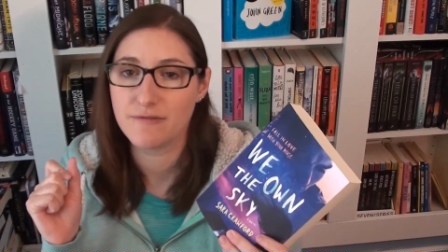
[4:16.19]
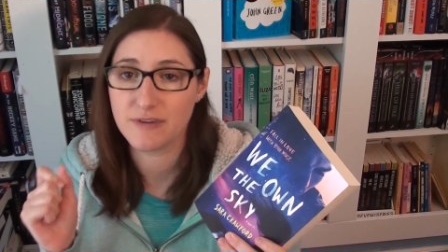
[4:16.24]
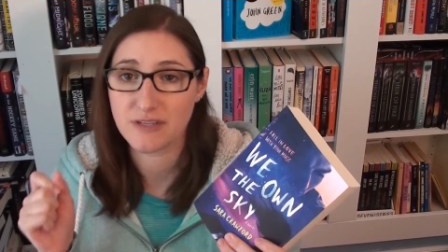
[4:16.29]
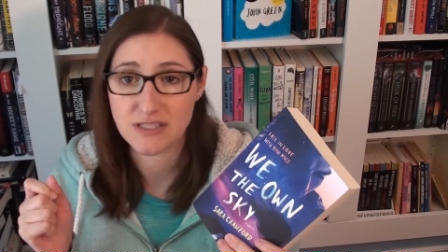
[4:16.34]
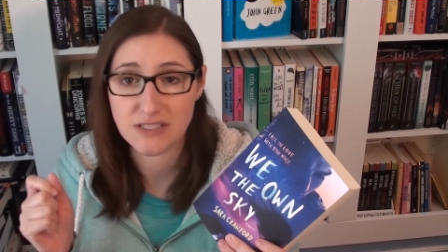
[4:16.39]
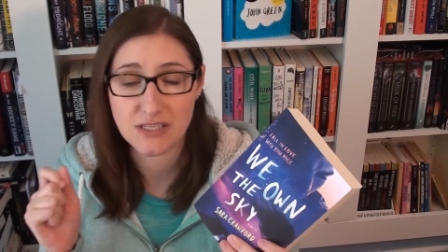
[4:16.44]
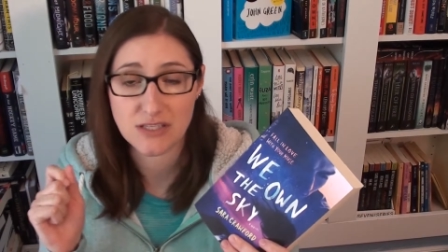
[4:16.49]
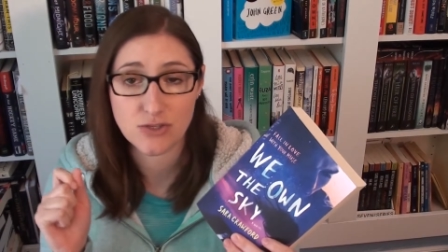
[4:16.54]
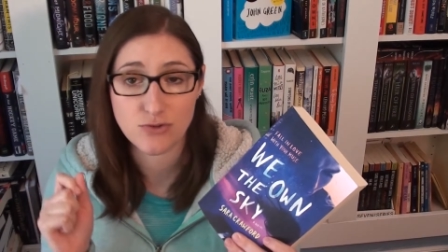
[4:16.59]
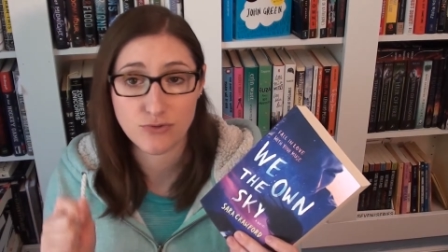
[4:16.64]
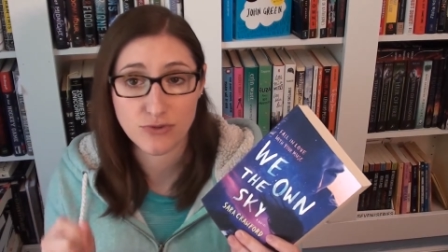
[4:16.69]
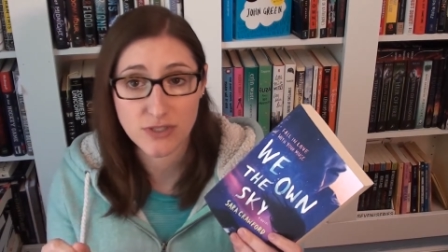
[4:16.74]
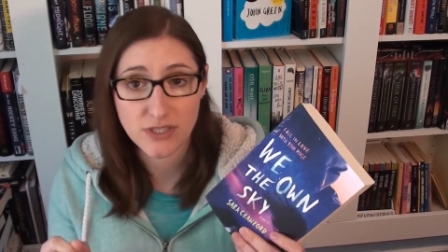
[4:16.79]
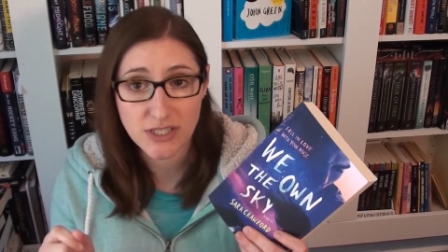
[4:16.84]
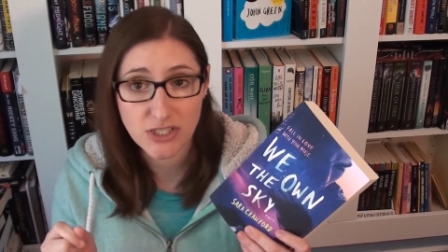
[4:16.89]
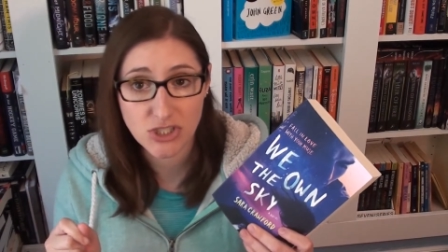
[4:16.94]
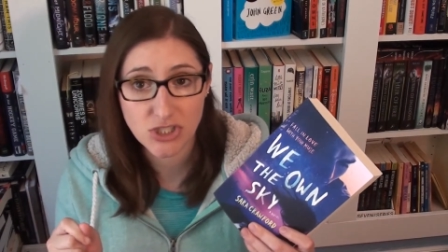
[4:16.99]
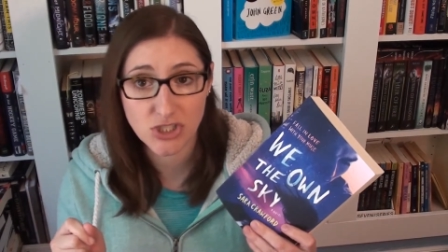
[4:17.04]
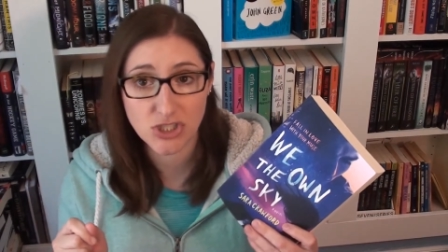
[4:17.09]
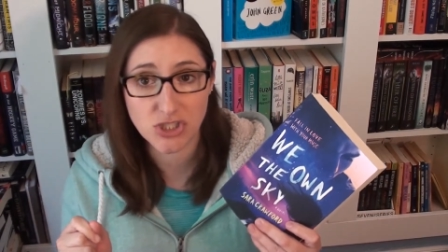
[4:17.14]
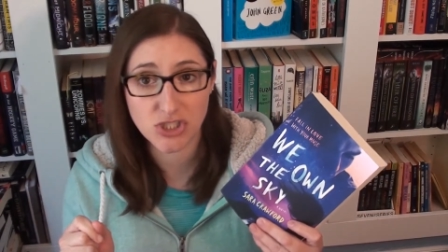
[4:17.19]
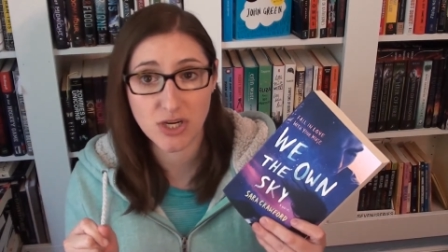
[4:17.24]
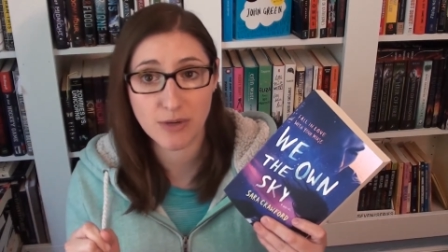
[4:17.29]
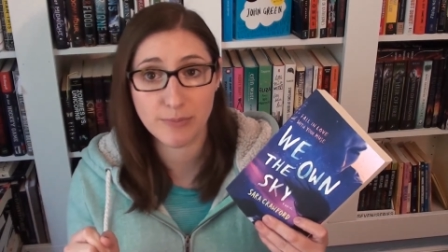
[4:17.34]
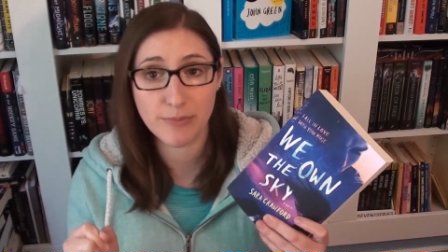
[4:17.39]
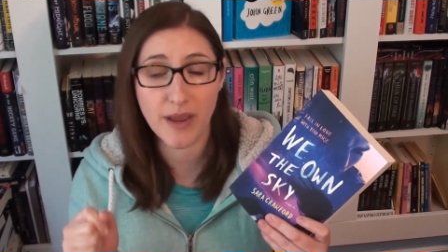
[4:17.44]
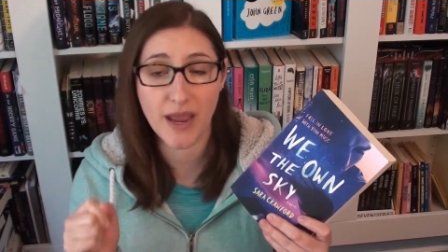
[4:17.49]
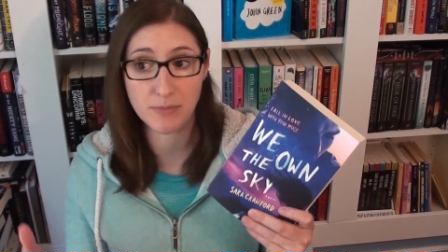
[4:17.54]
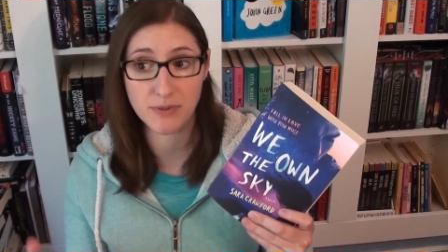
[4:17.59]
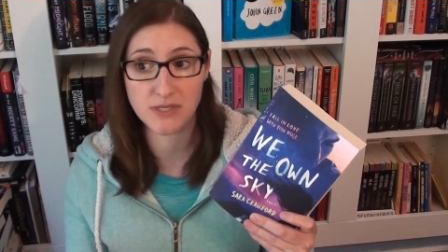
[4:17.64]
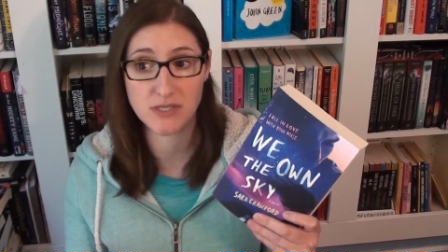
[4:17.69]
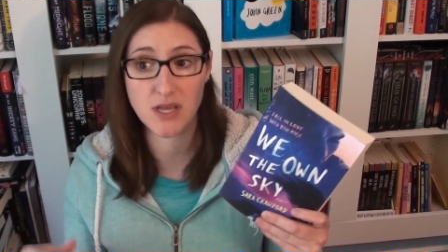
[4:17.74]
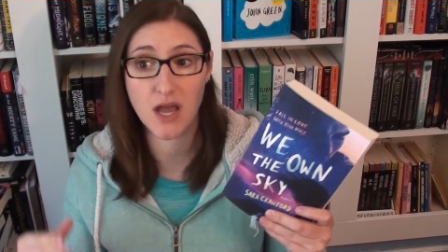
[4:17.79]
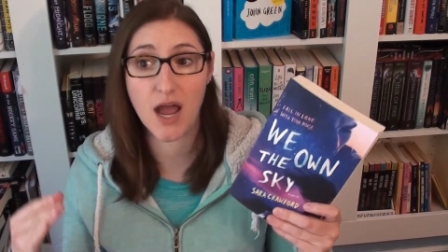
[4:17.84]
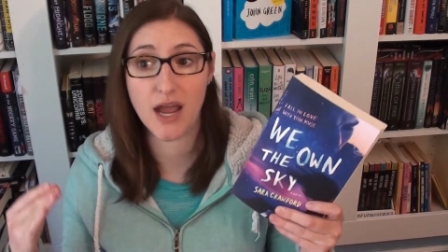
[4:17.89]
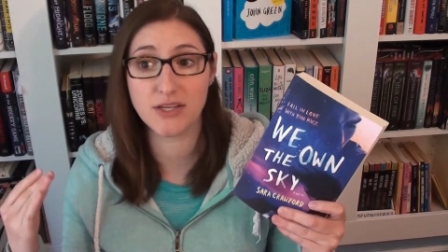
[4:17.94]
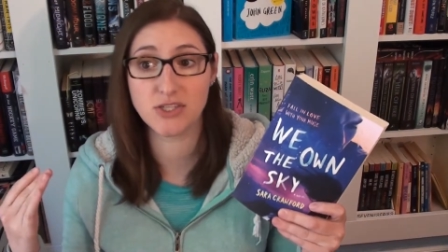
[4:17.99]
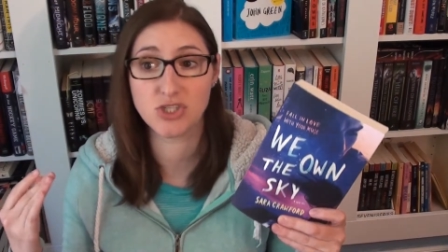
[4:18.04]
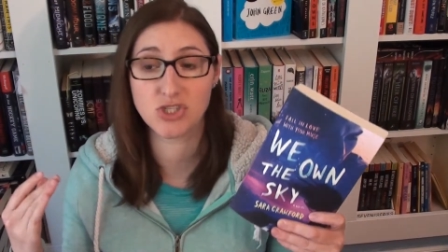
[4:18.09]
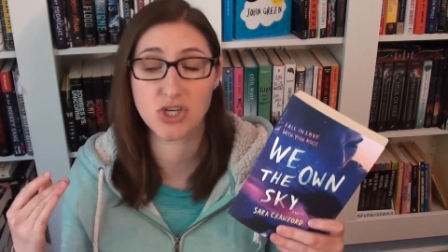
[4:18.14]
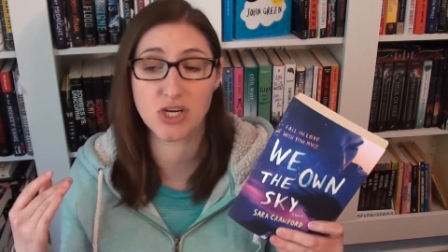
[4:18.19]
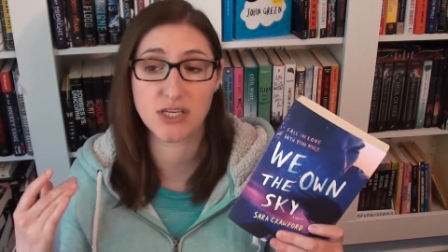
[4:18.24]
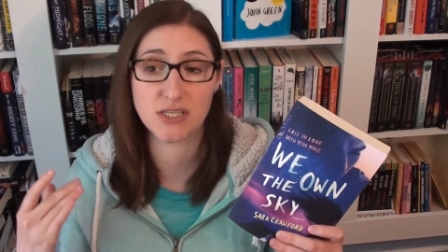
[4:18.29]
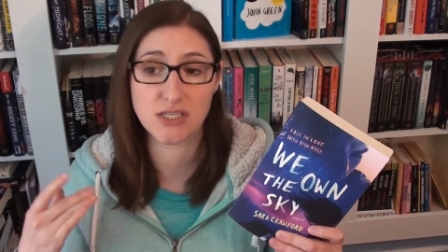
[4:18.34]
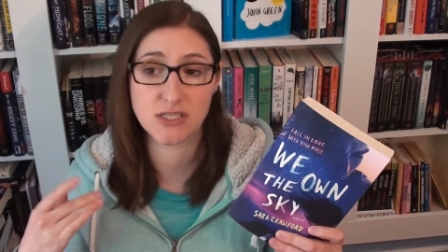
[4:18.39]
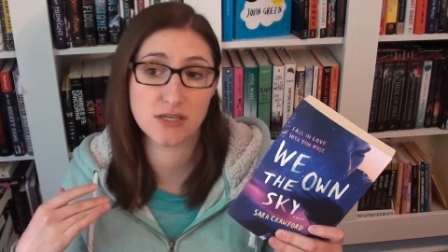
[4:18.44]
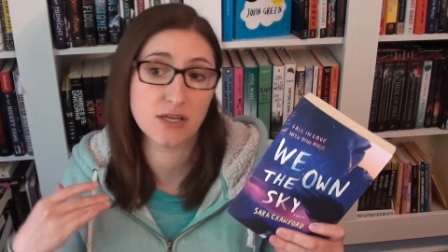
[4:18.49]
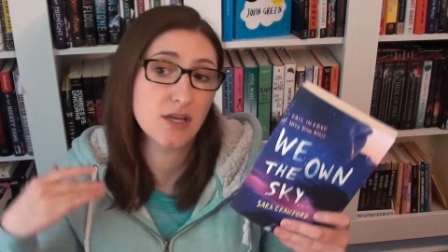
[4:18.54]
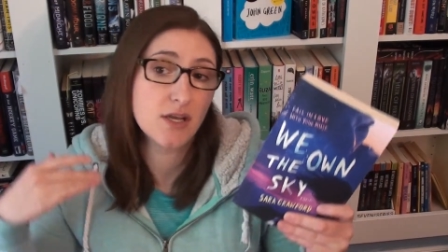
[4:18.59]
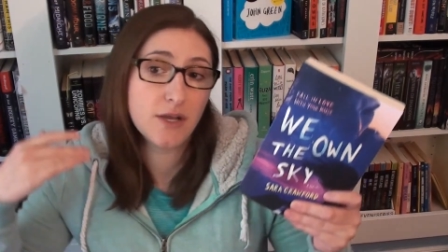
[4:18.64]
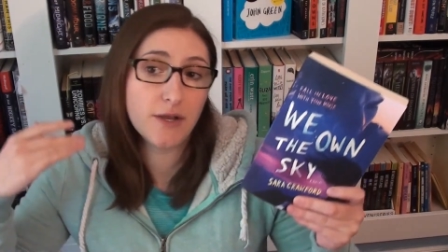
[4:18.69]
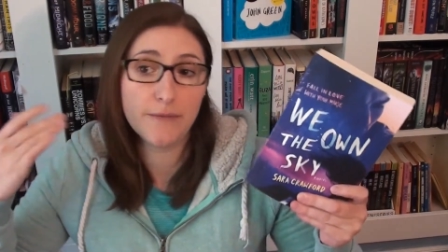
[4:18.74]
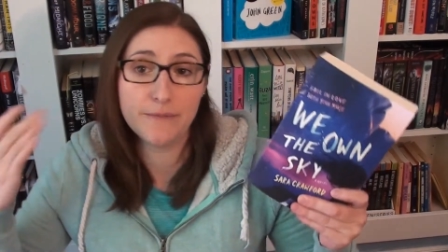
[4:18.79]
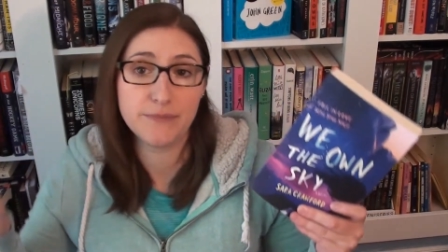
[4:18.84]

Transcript: Vincent's relationship besides just